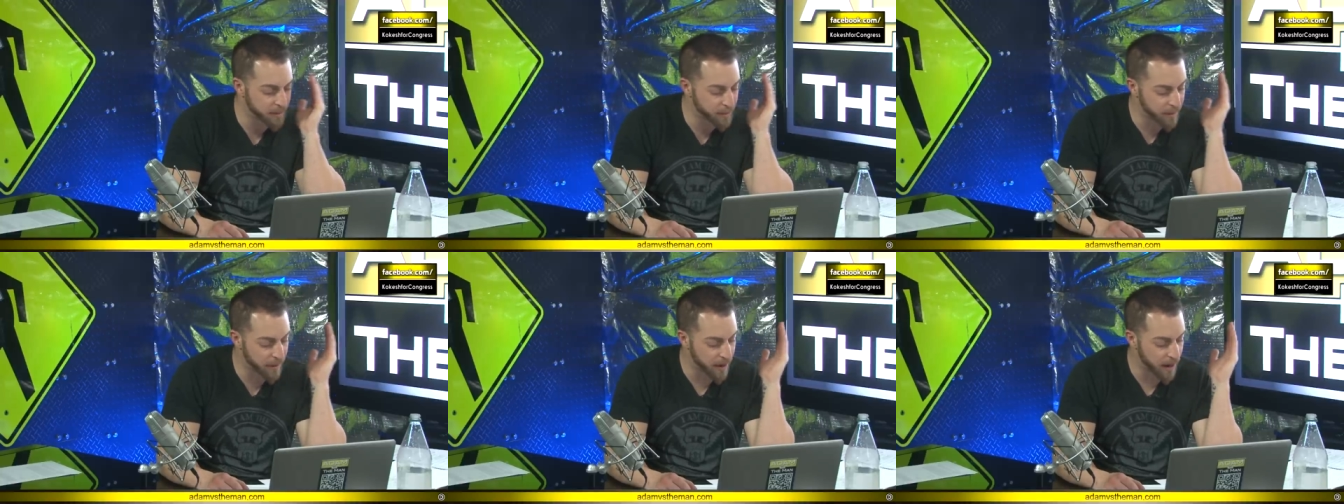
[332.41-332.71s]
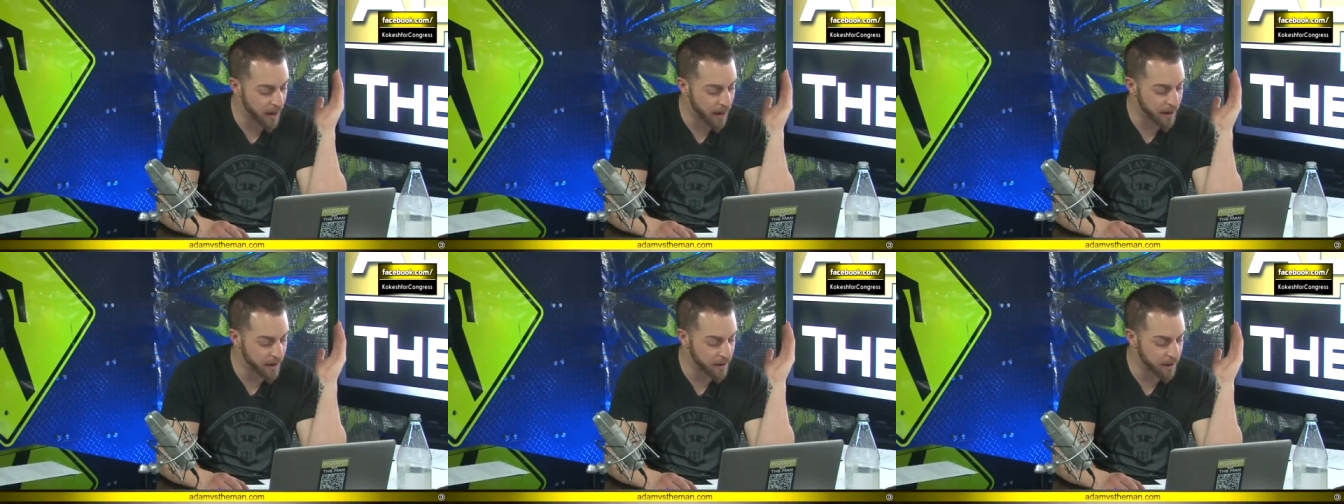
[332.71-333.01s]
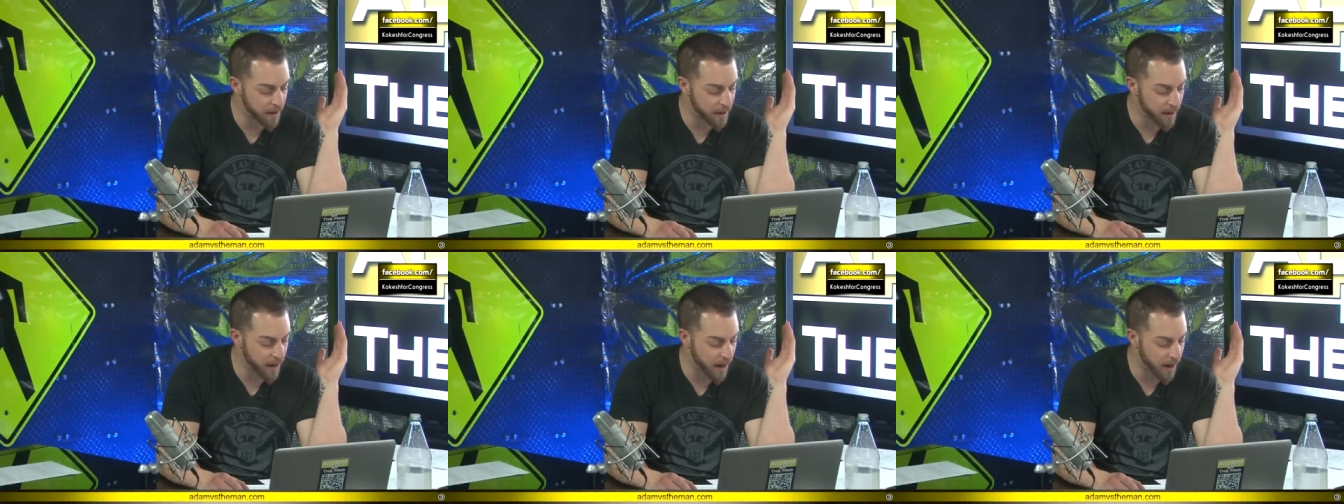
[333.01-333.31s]
But I,
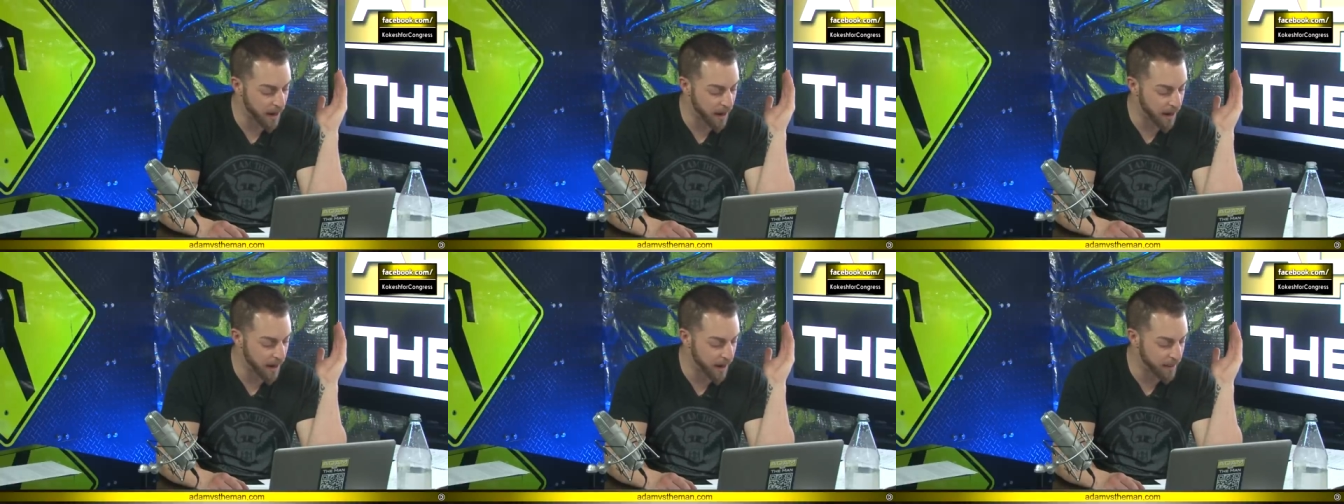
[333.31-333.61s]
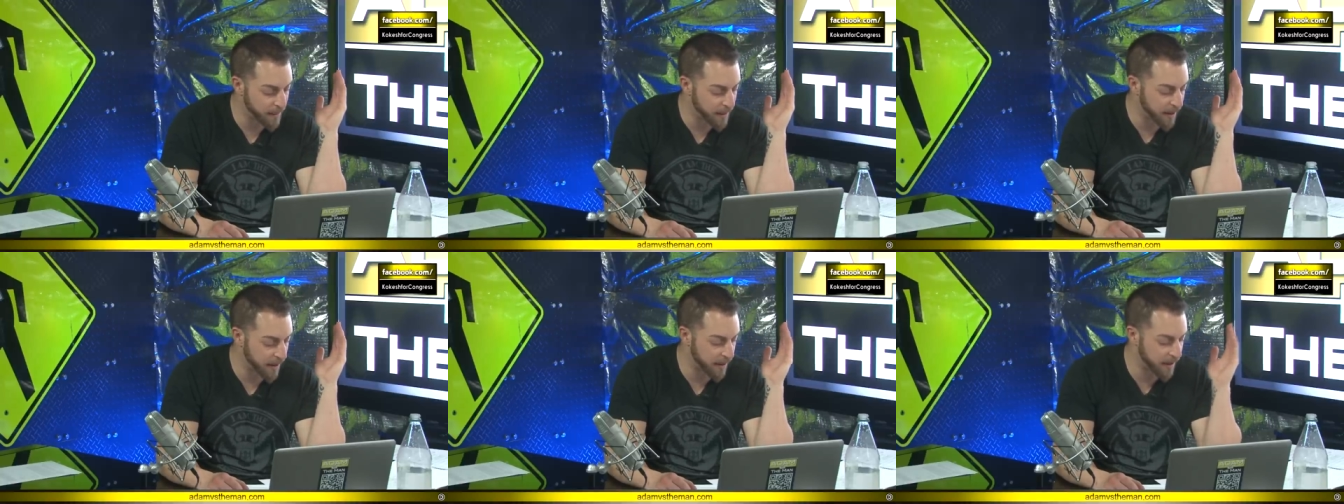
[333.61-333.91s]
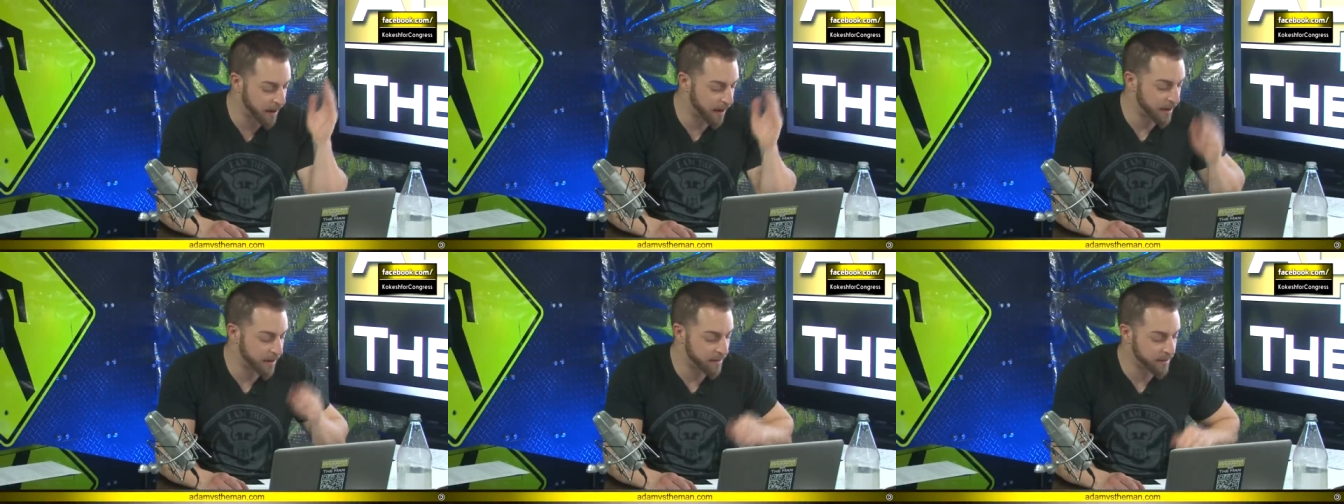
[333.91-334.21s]
I mean, I,
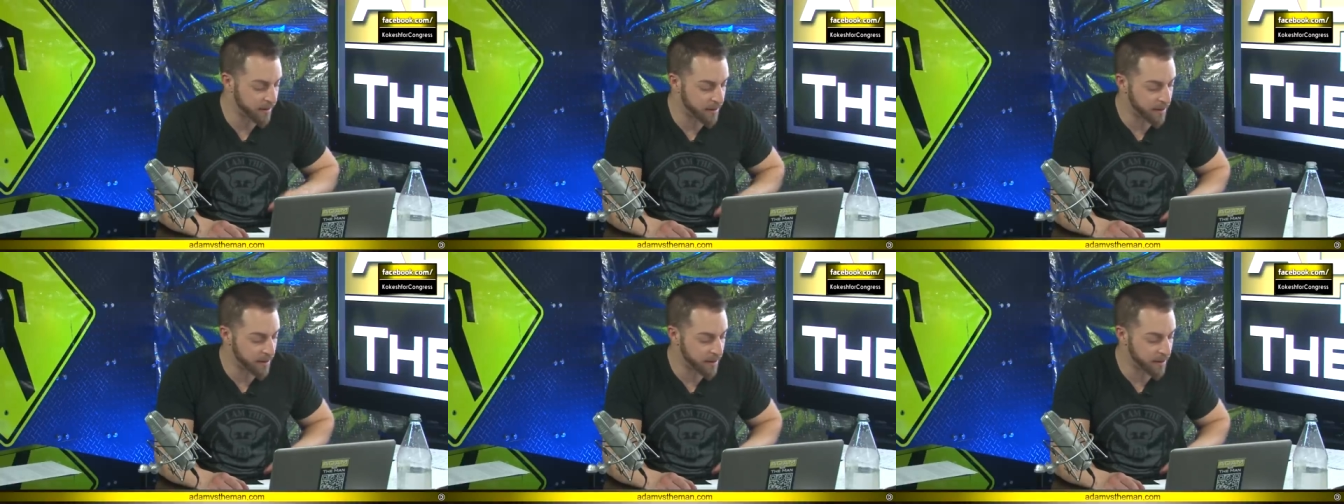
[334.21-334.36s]
I like